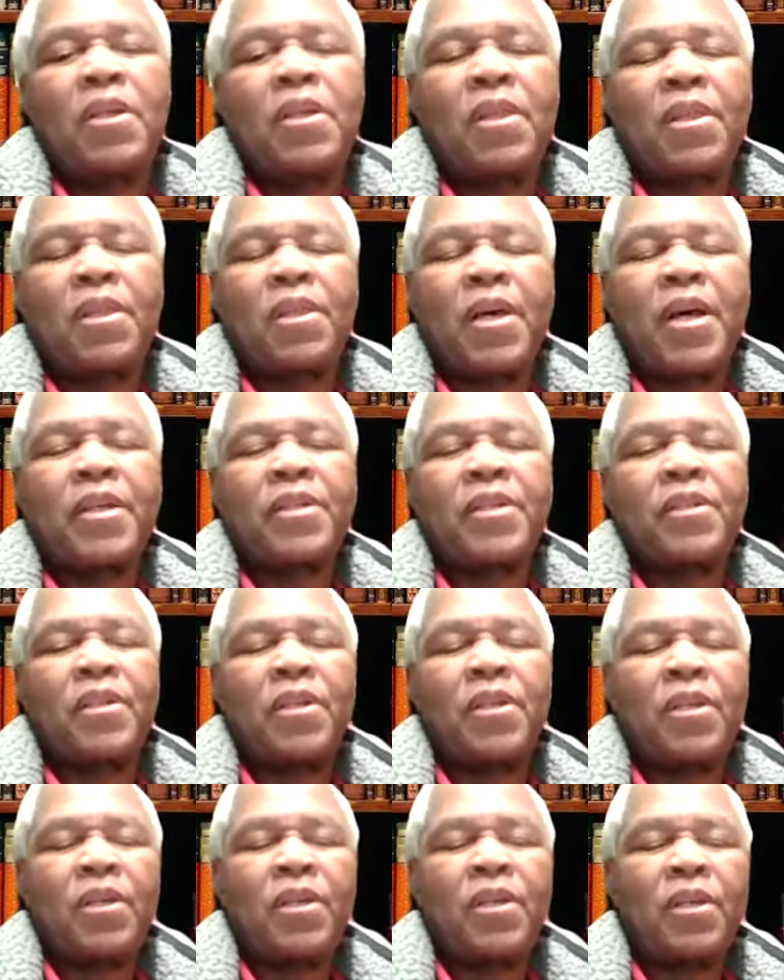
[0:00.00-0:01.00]
that
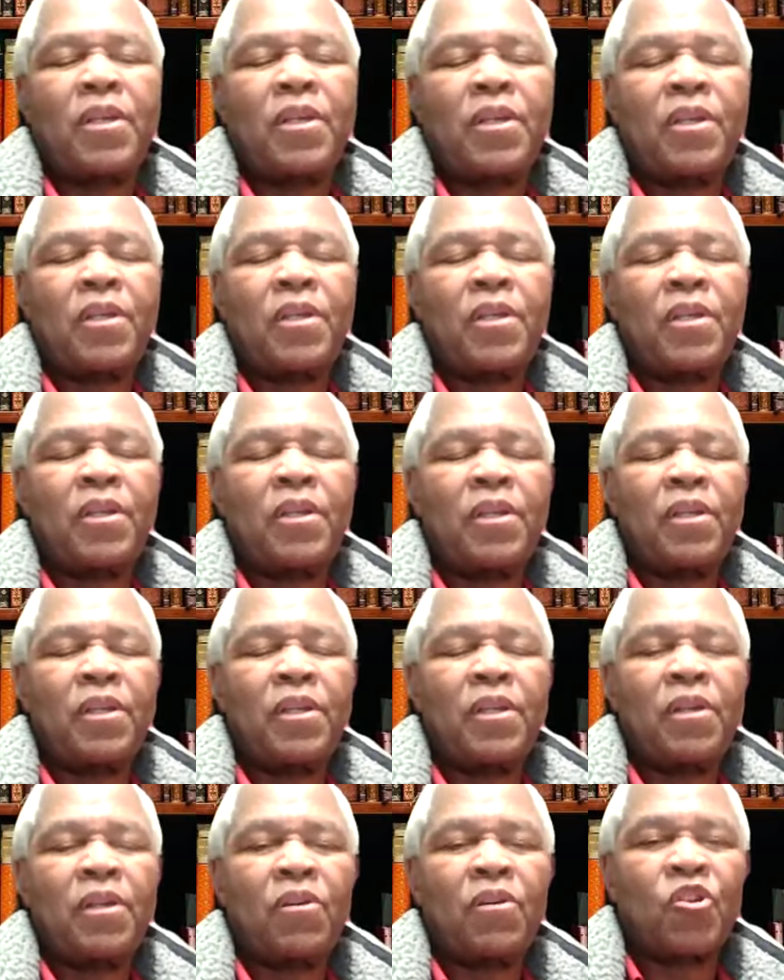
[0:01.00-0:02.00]
he
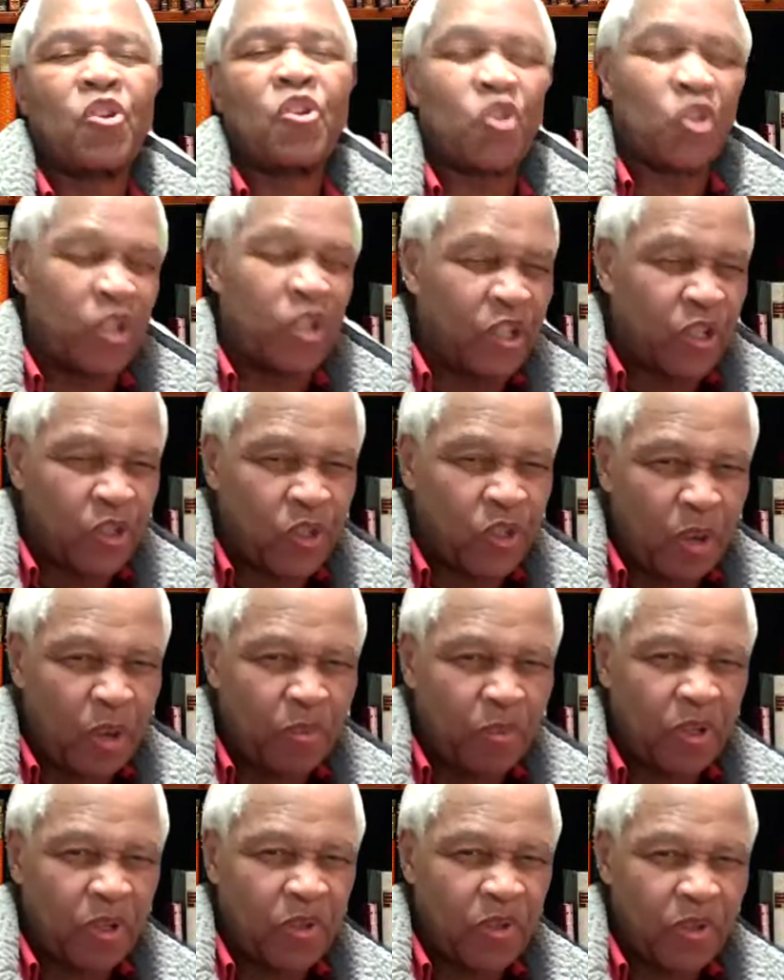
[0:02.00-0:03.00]
or she
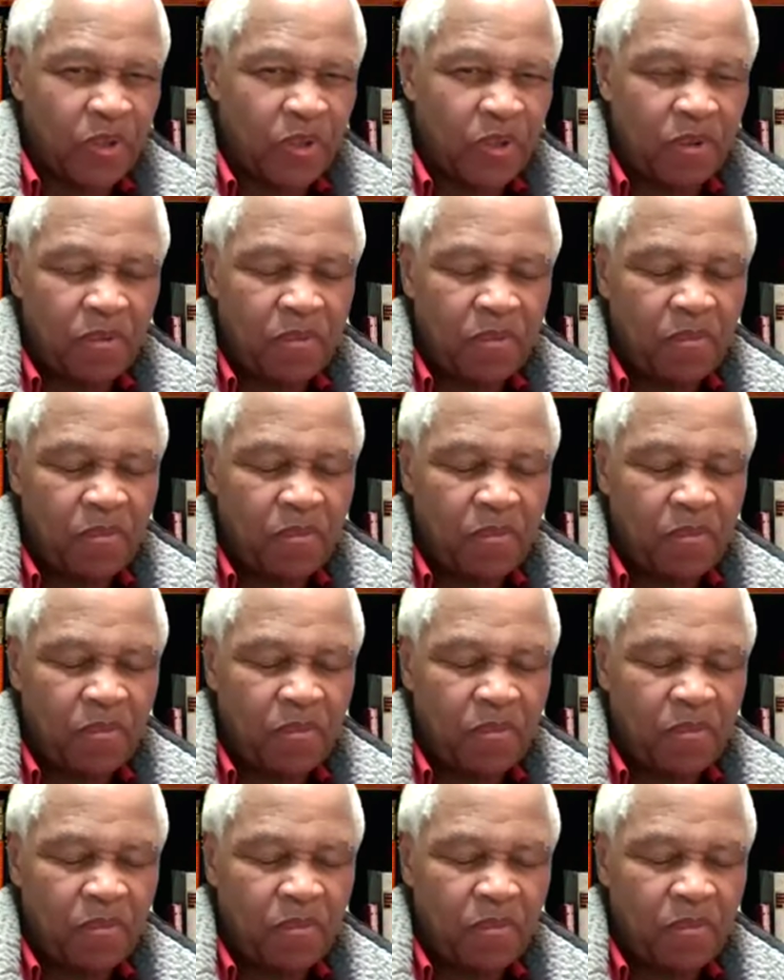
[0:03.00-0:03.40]
disciples.